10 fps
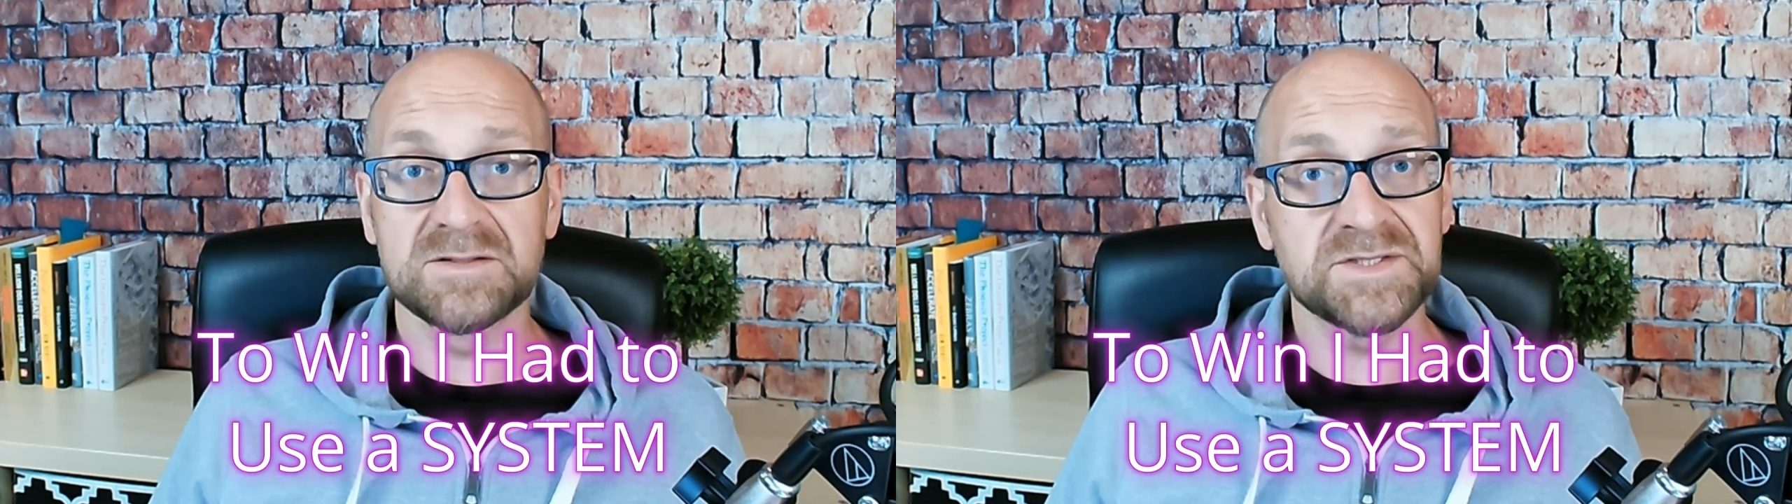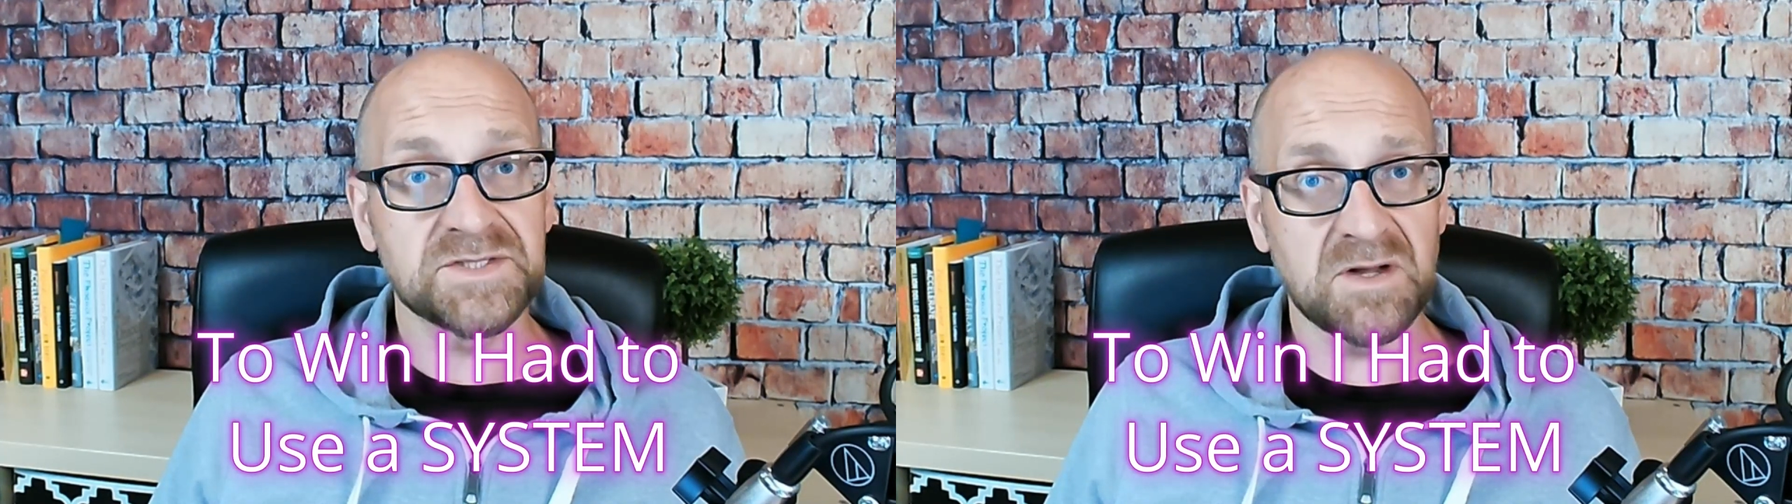
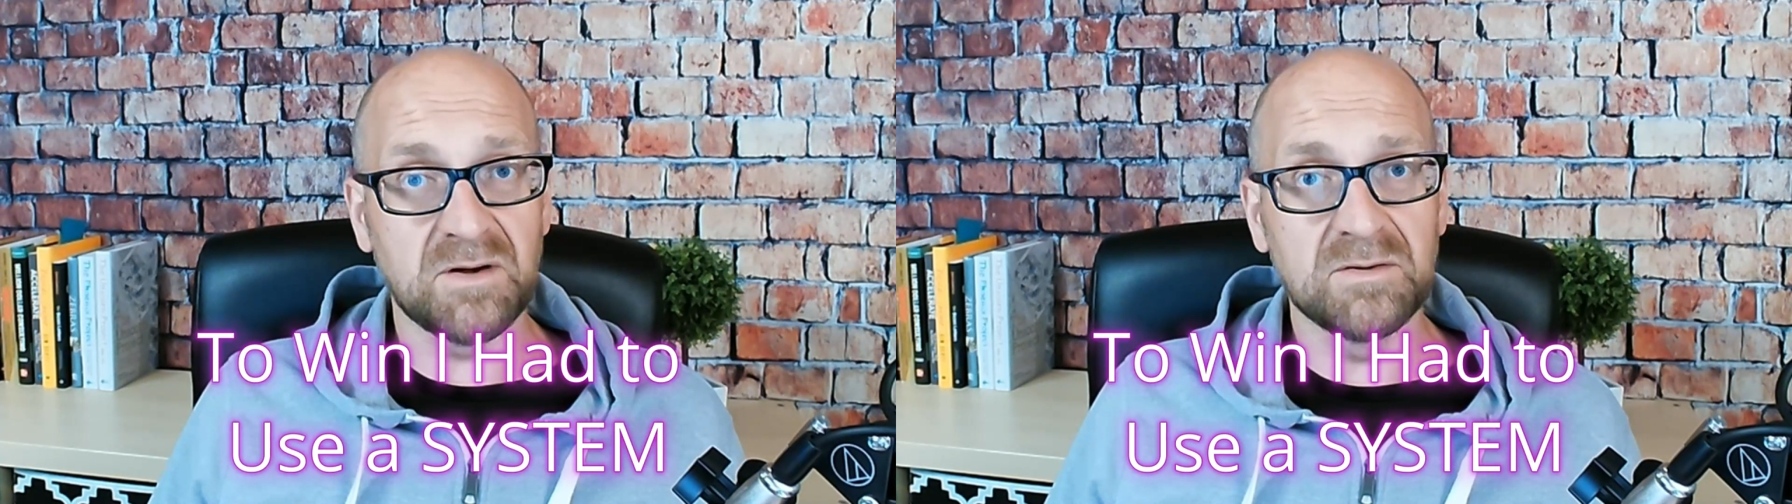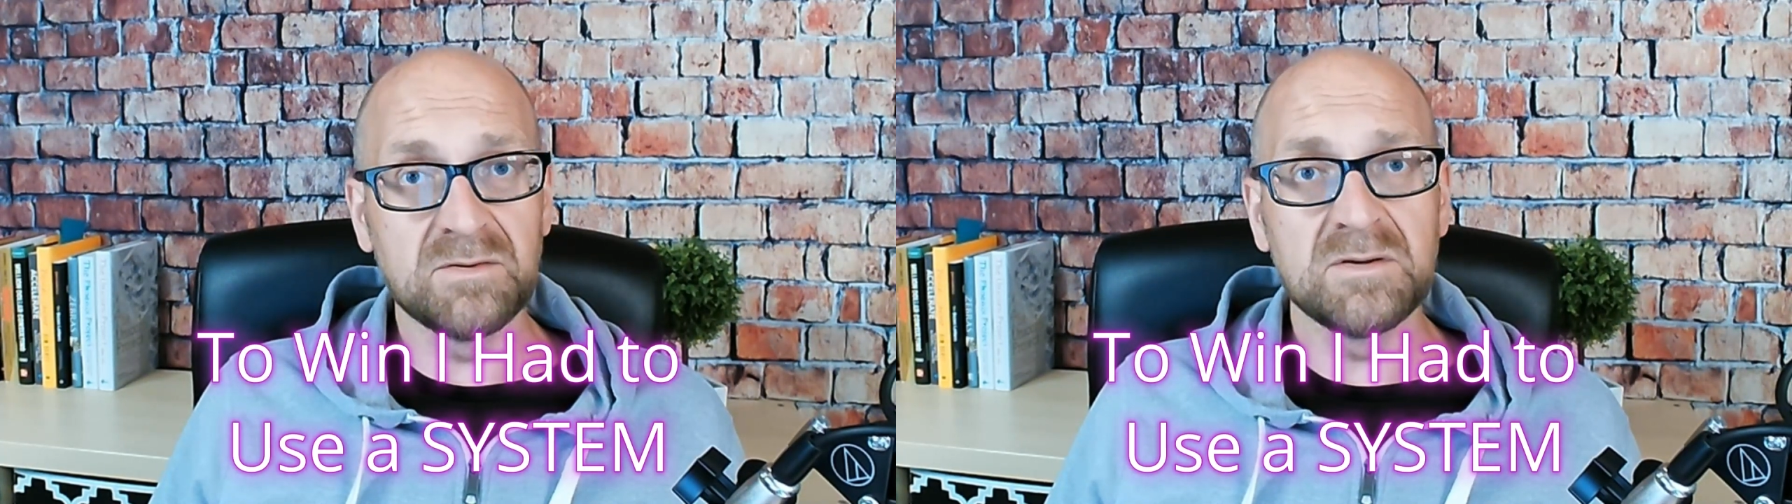
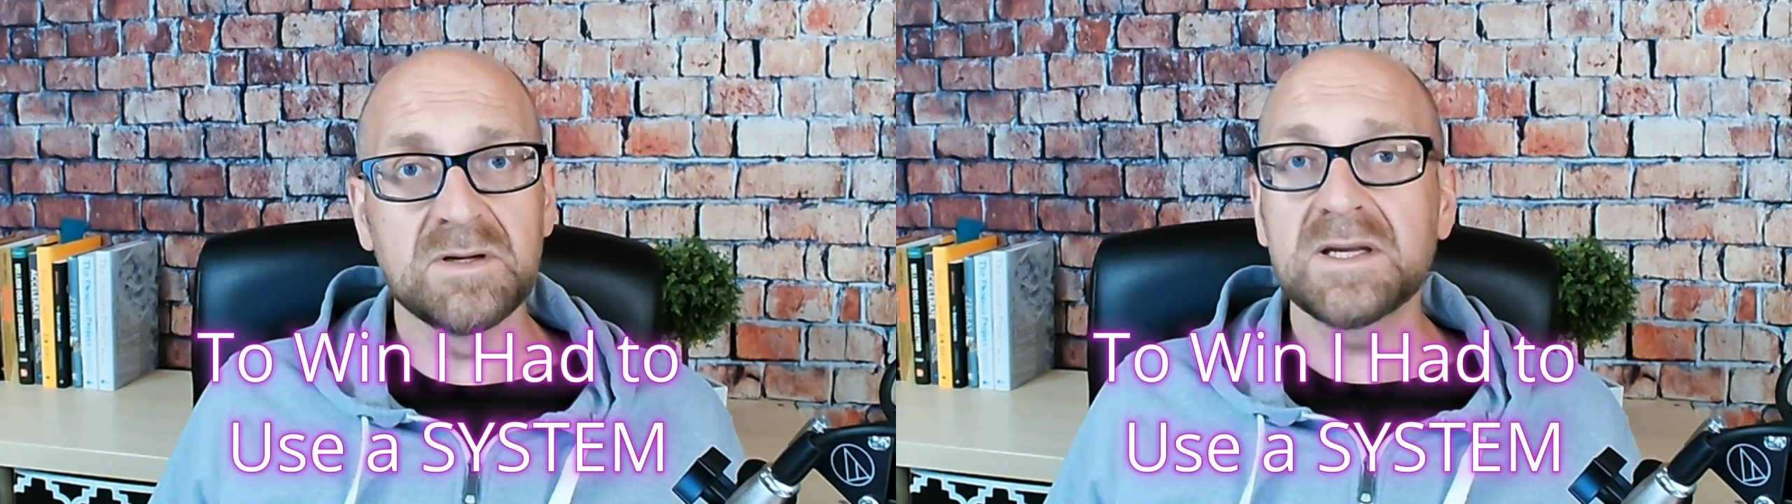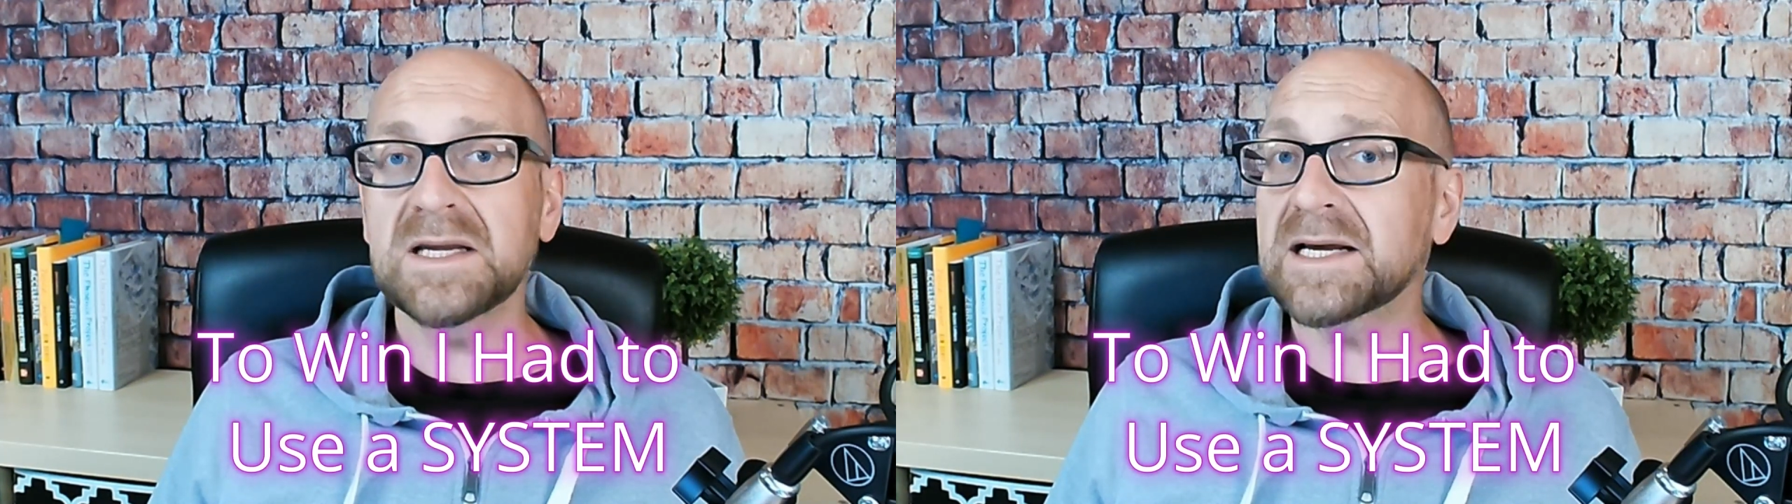so
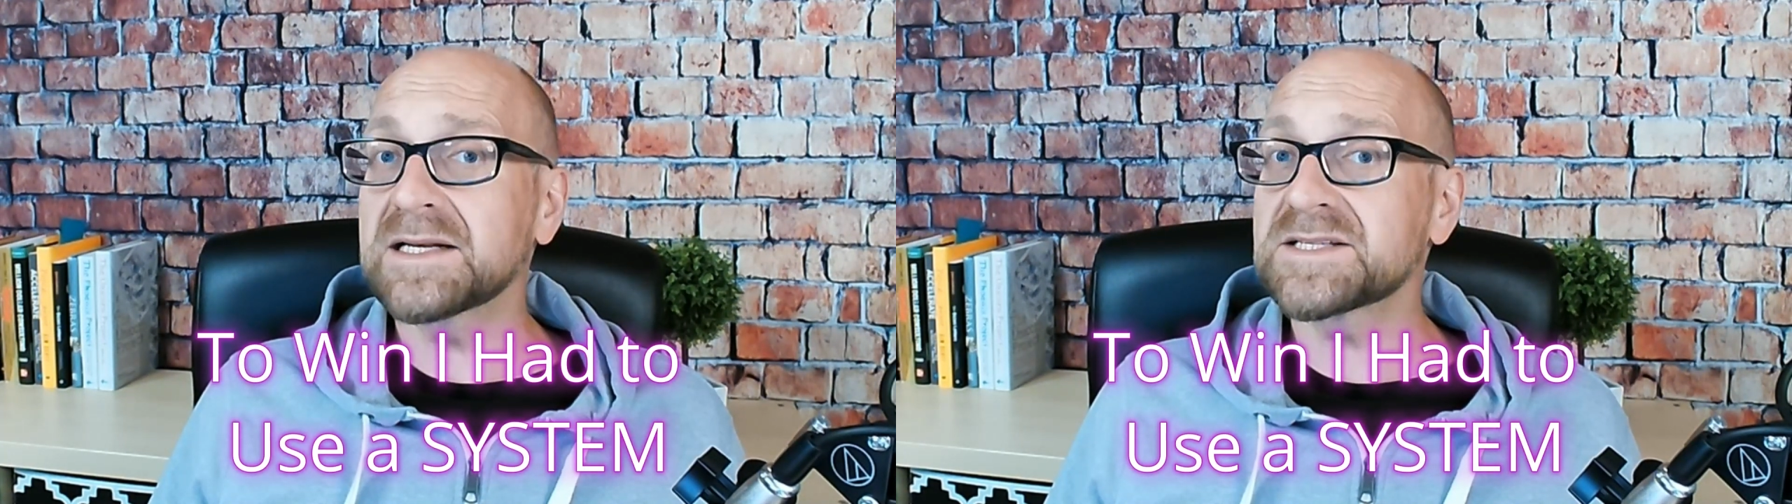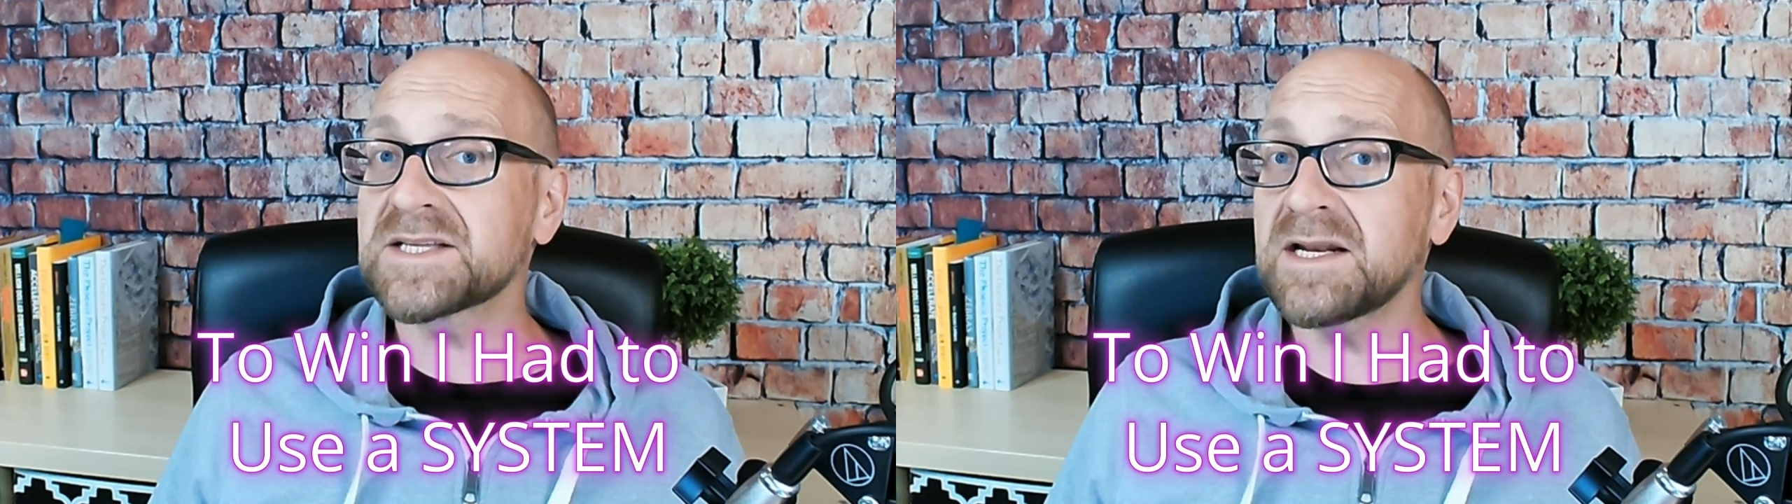I
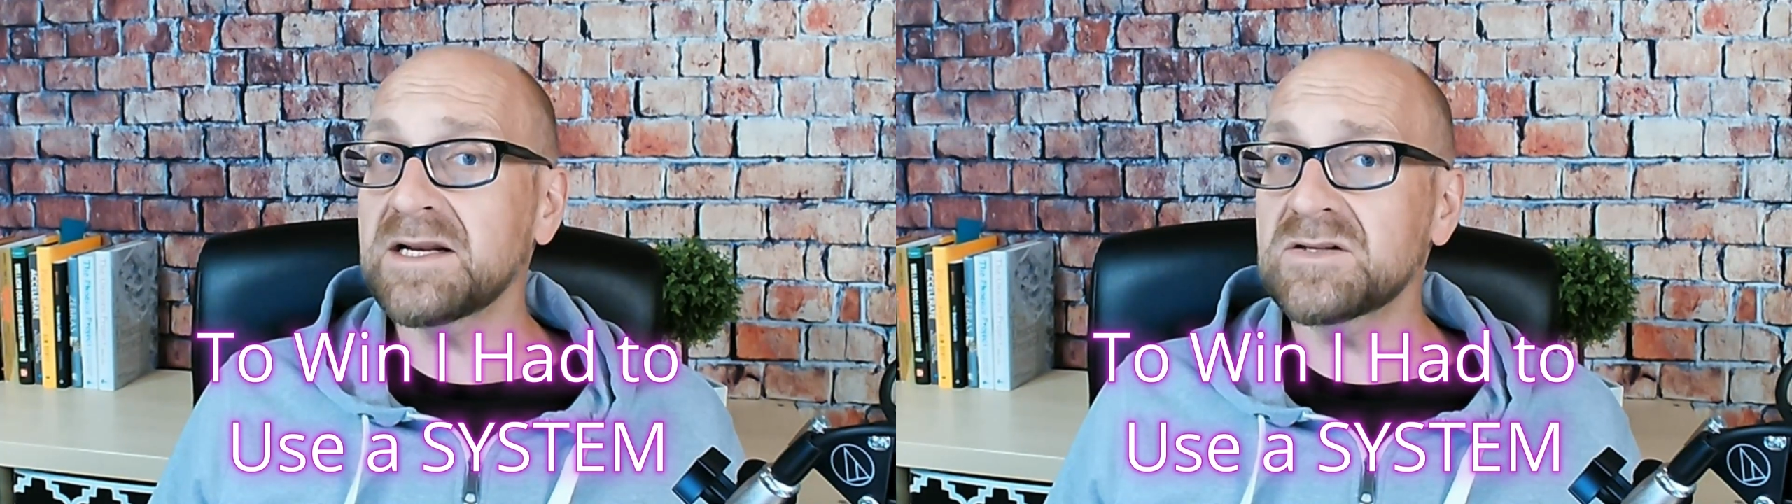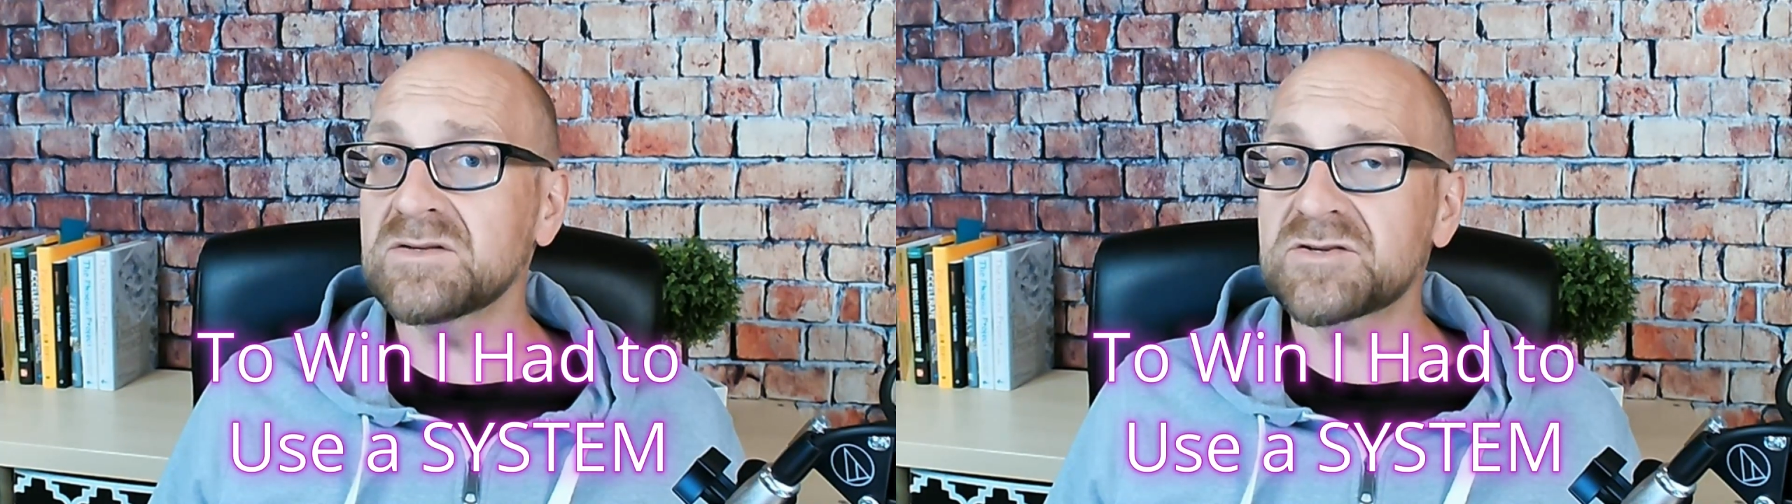
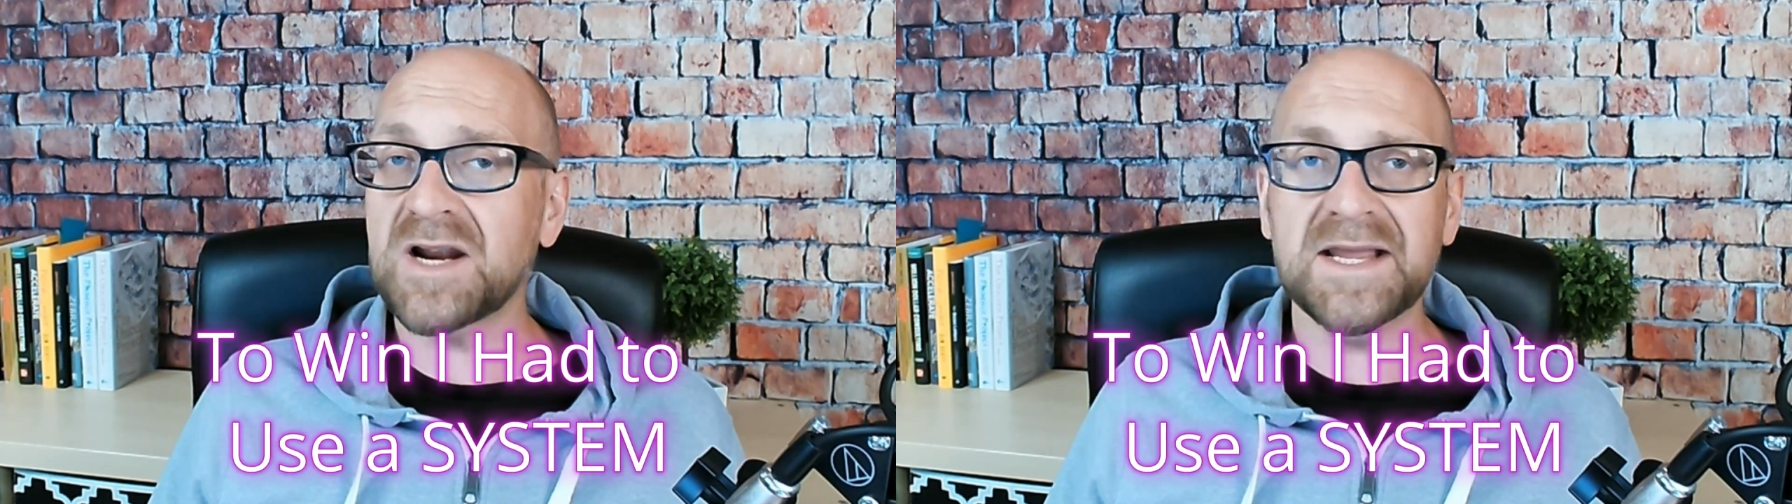decided to try